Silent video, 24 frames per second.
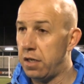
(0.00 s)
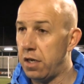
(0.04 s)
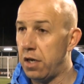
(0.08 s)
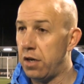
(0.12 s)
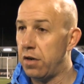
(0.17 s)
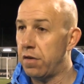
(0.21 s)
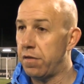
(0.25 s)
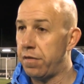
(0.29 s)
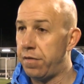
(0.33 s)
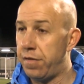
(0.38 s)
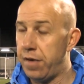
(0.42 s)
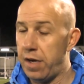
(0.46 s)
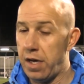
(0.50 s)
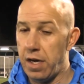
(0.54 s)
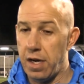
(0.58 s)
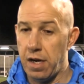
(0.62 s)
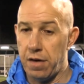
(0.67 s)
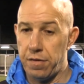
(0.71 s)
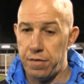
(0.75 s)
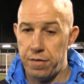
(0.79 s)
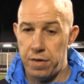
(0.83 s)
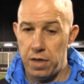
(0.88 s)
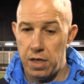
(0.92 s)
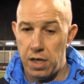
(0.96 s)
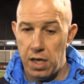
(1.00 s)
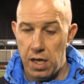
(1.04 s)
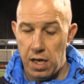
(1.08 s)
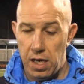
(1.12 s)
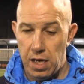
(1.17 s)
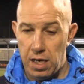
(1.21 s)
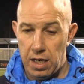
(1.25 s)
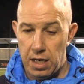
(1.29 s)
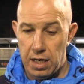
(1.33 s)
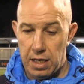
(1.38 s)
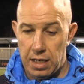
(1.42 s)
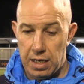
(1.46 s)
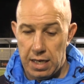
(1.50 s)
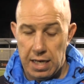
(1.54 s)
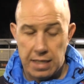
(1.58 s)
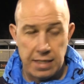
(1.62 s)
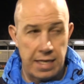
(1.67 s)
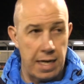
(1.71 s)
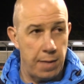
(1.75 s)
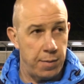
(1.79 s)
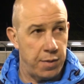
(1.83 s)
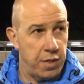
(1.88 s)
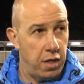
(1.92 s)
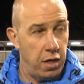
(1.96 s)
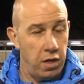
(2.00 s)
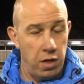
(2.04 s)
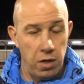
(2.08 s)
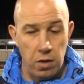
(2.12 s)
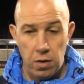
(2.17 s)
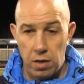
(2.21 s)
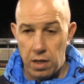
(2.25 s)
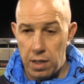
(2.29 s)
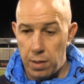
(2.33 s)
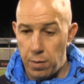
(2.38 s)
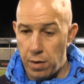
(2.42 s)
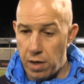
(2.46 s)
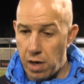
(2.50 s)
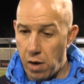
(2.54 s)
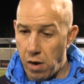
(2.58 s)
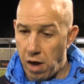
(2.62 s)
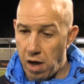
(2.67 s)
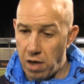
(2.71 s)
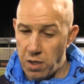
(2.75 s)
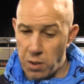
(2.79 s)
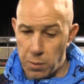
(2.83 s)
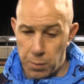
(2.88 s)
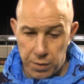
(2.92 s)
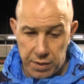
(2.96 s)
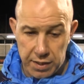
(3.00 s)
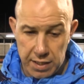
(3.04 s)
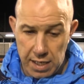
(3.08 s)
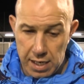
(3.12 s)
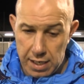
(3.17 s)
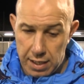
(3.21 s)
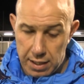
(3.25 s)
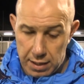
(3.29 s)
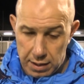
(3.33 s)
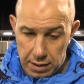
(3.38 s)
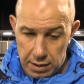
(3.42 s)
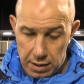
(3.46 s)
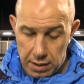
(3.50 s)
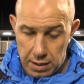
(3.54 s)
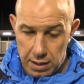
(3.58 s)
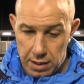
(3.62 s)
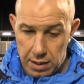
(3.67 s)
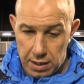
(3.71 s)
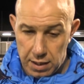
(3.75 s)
You're not fit enough, and that's absolutely, we know 100%